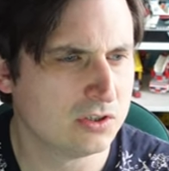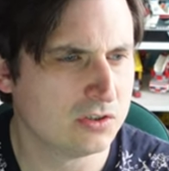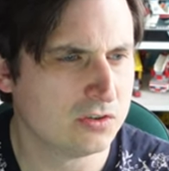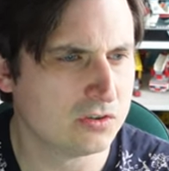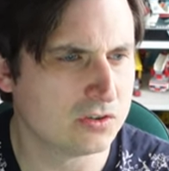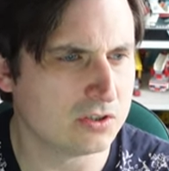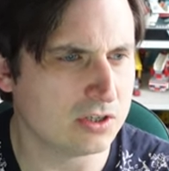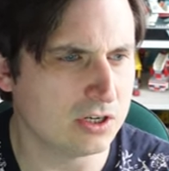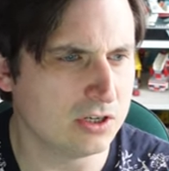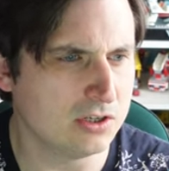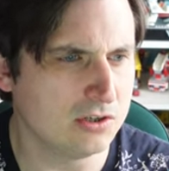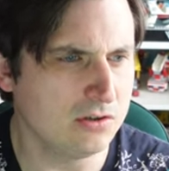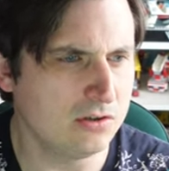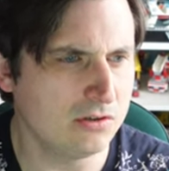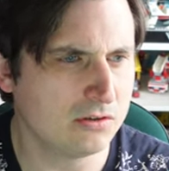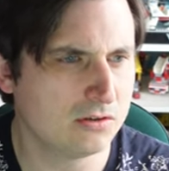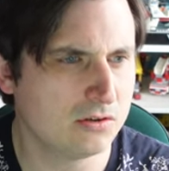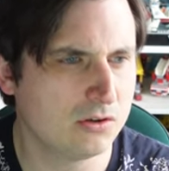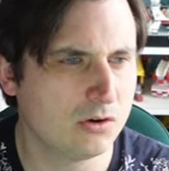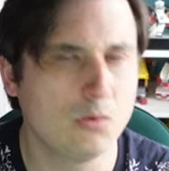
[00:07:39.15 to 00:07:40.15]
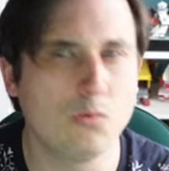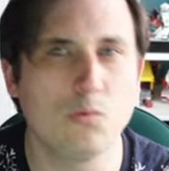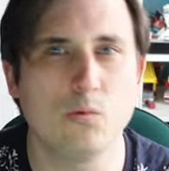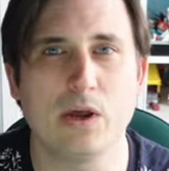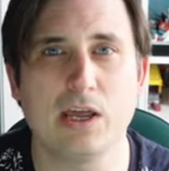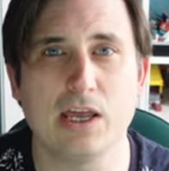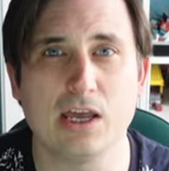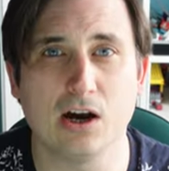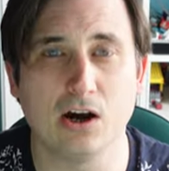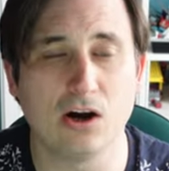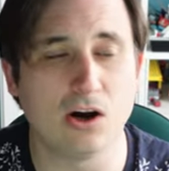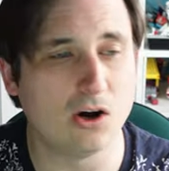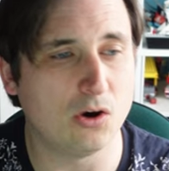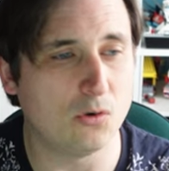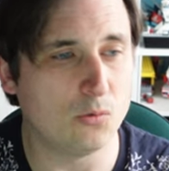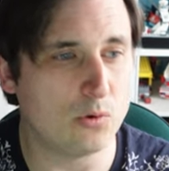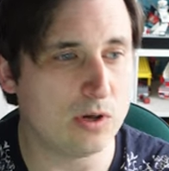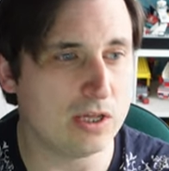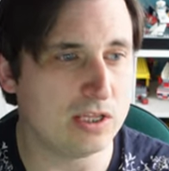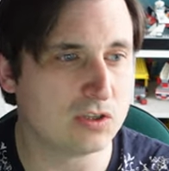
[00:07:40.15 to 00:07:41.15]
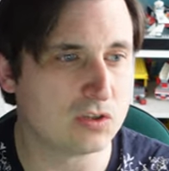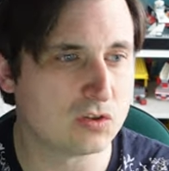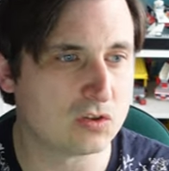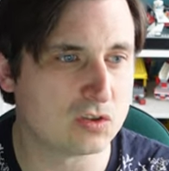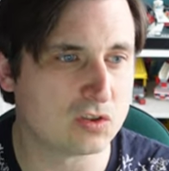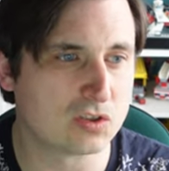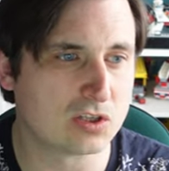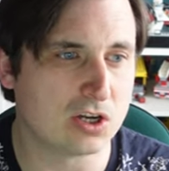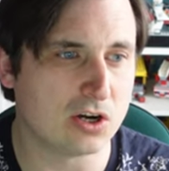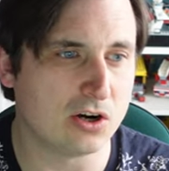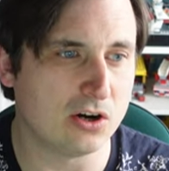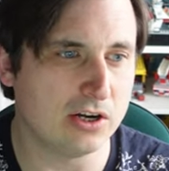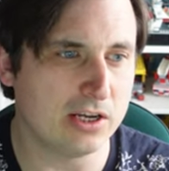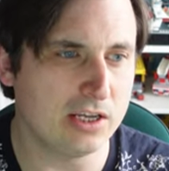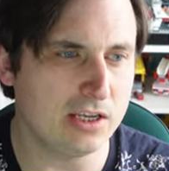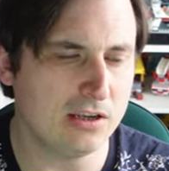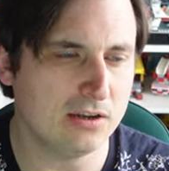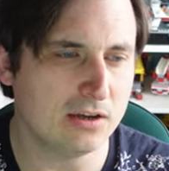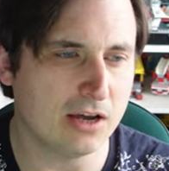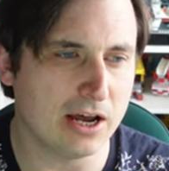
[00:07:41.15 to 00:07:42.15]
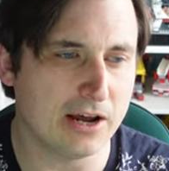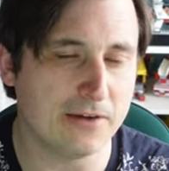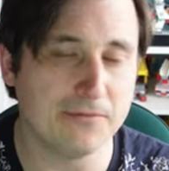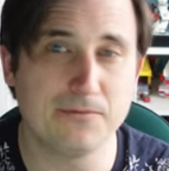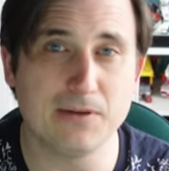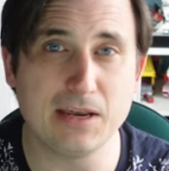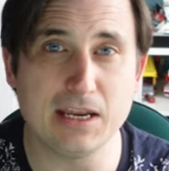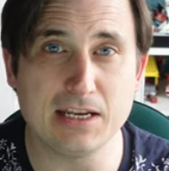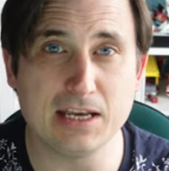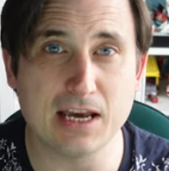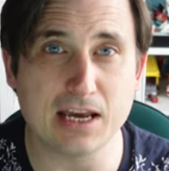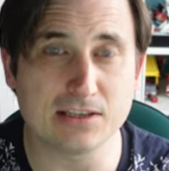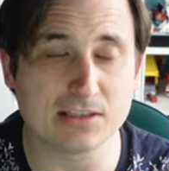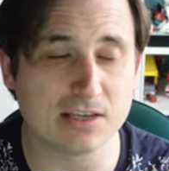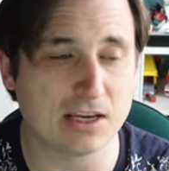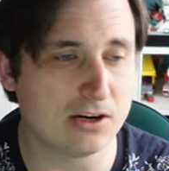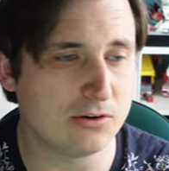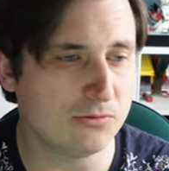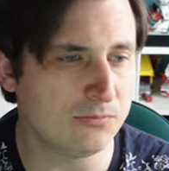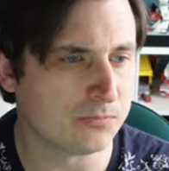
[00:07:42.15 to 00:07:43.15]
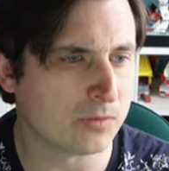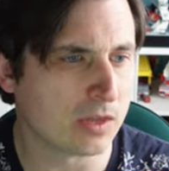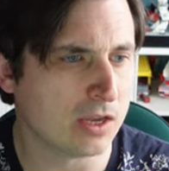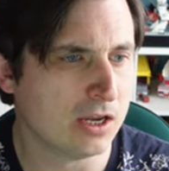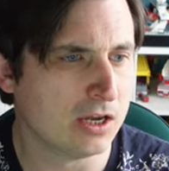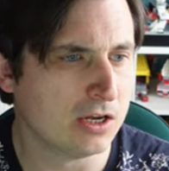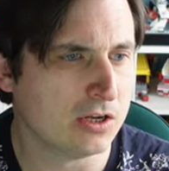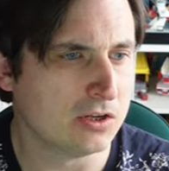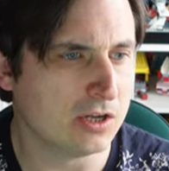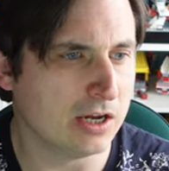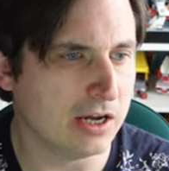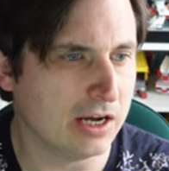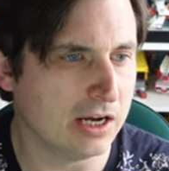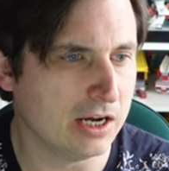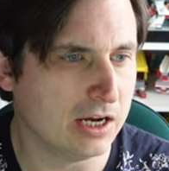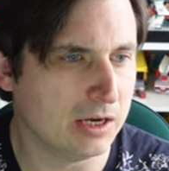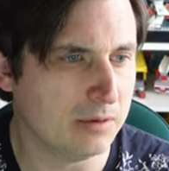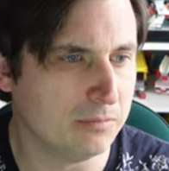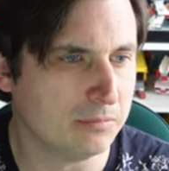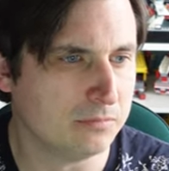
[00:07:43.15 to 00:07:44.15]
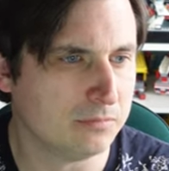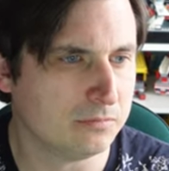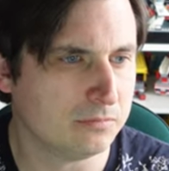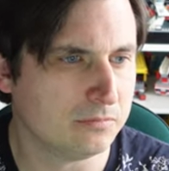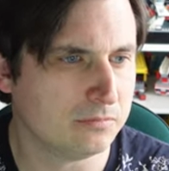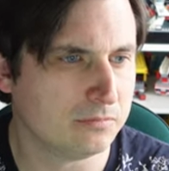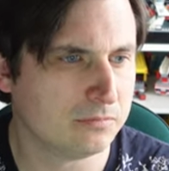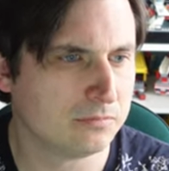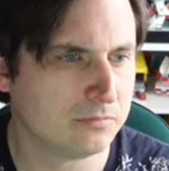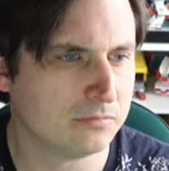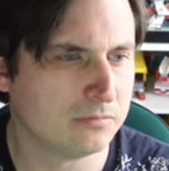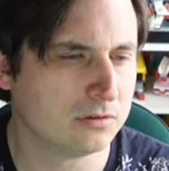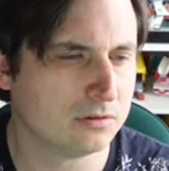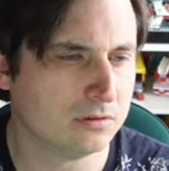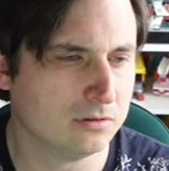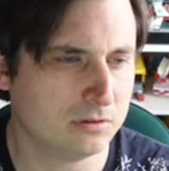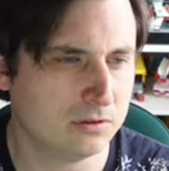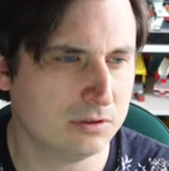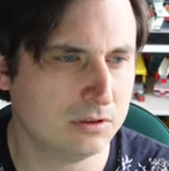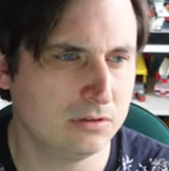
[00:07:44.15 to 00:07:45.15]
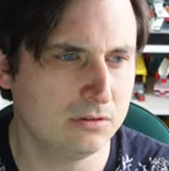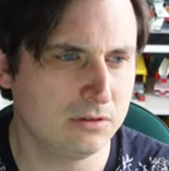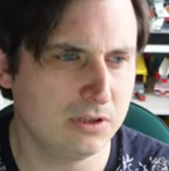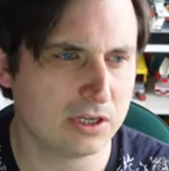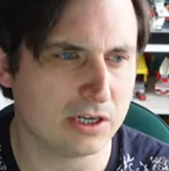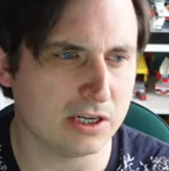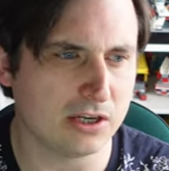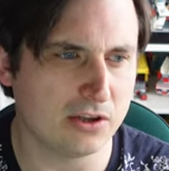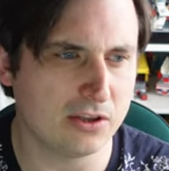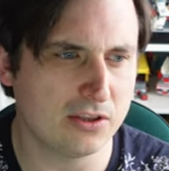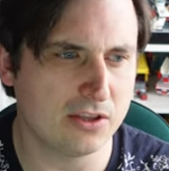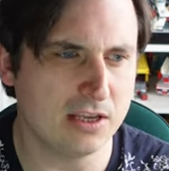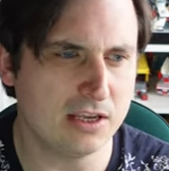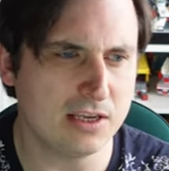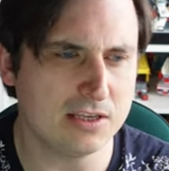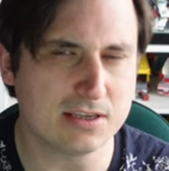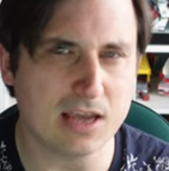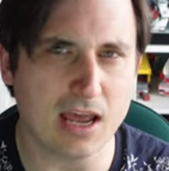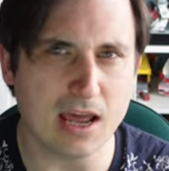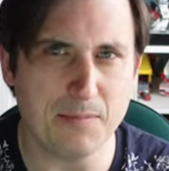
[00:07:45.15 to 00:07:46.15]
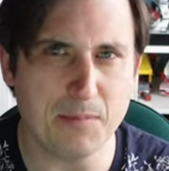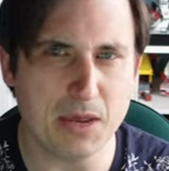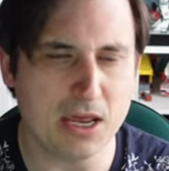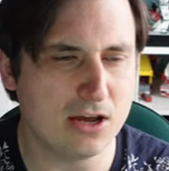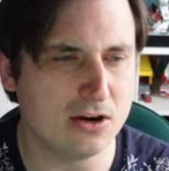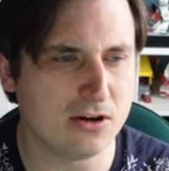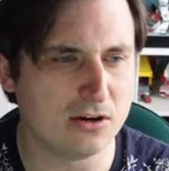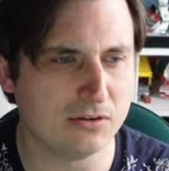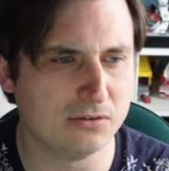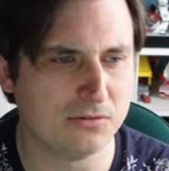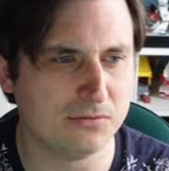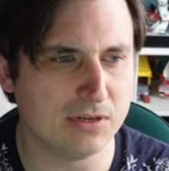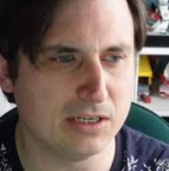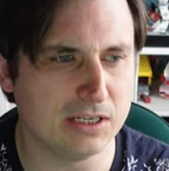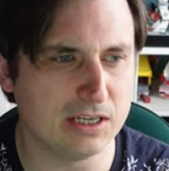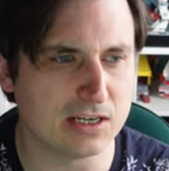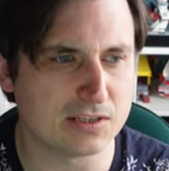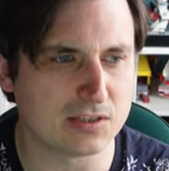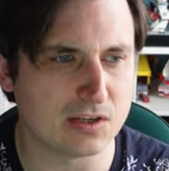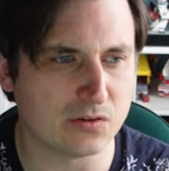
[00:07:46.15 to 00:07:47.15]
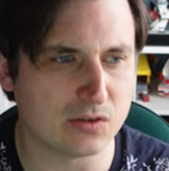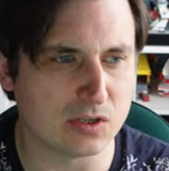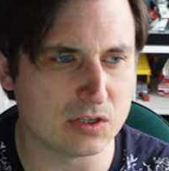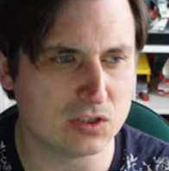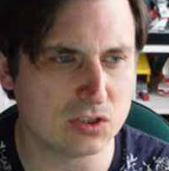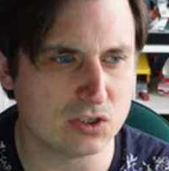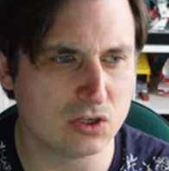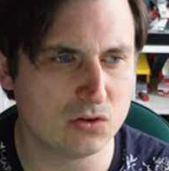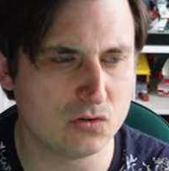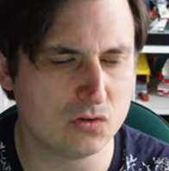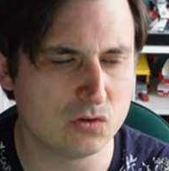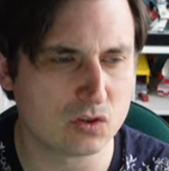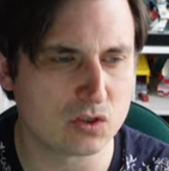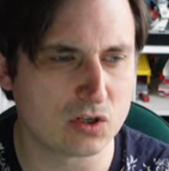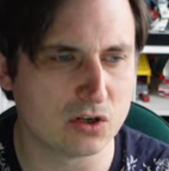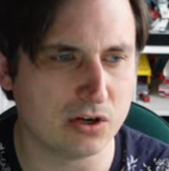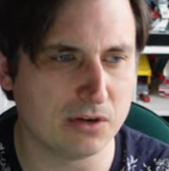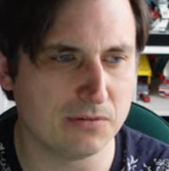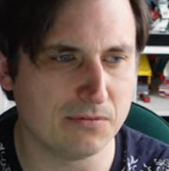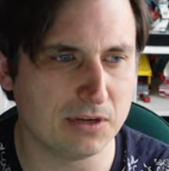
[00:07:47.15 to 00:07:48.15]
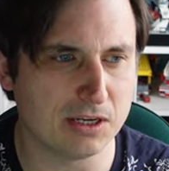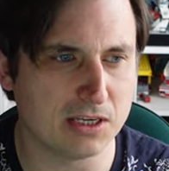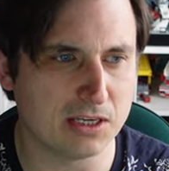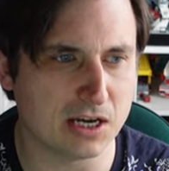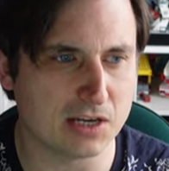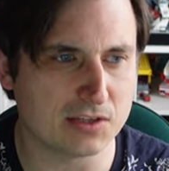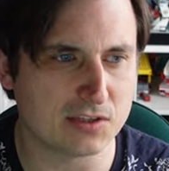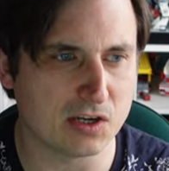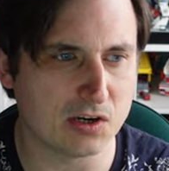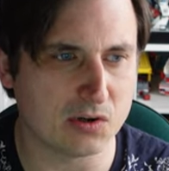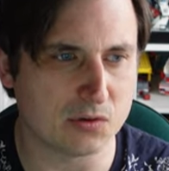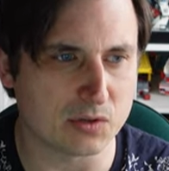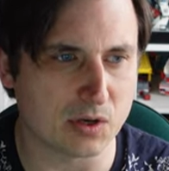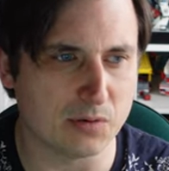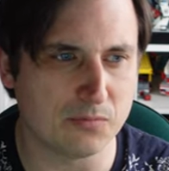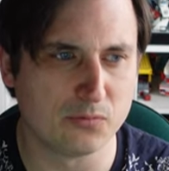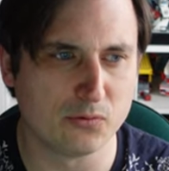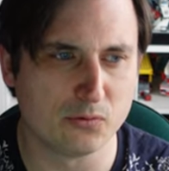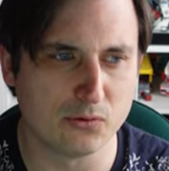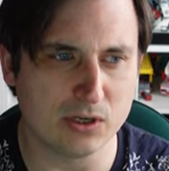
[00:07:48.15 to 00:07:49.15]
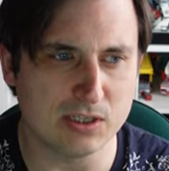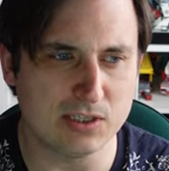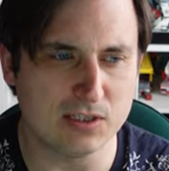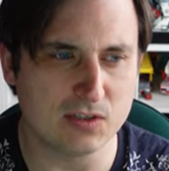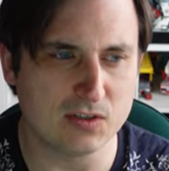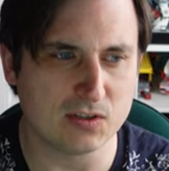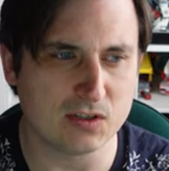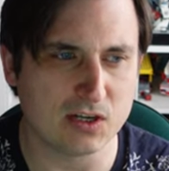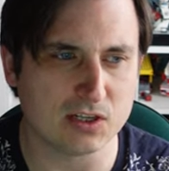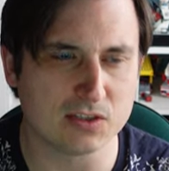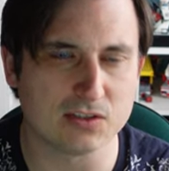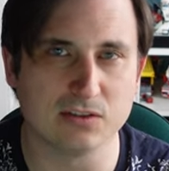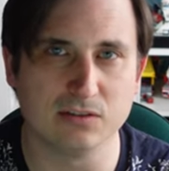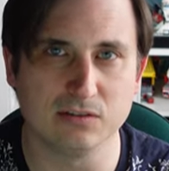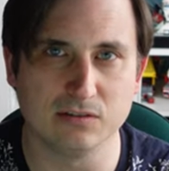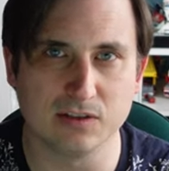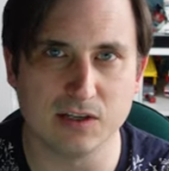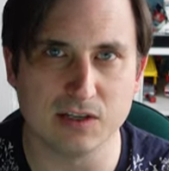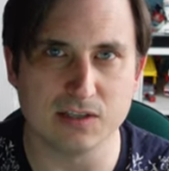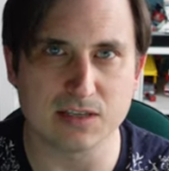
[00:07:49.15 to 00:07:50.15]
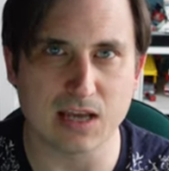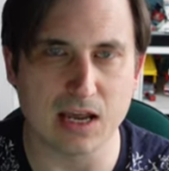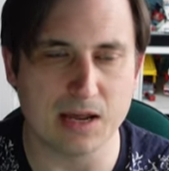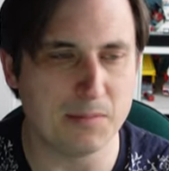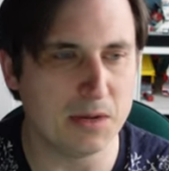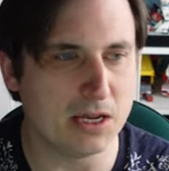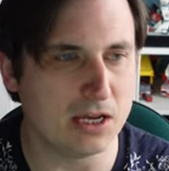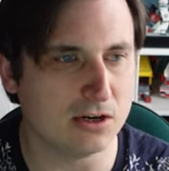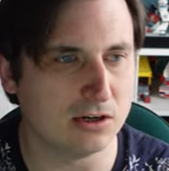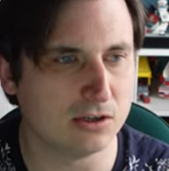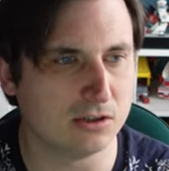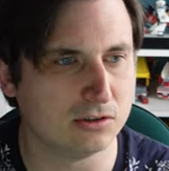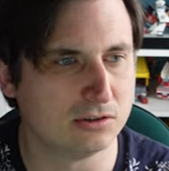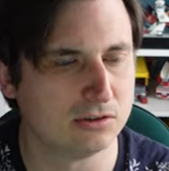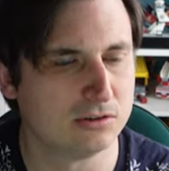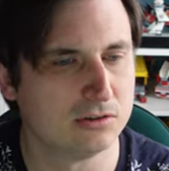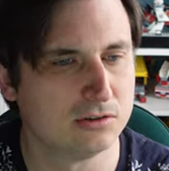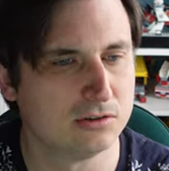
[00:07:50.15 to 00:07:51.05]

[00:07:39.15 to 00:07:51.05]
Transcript: So we are with Sky, VDSL. Okay, I think it's MER VDSL. There's two Sky VDSLs. I'm pretty certain it's MER.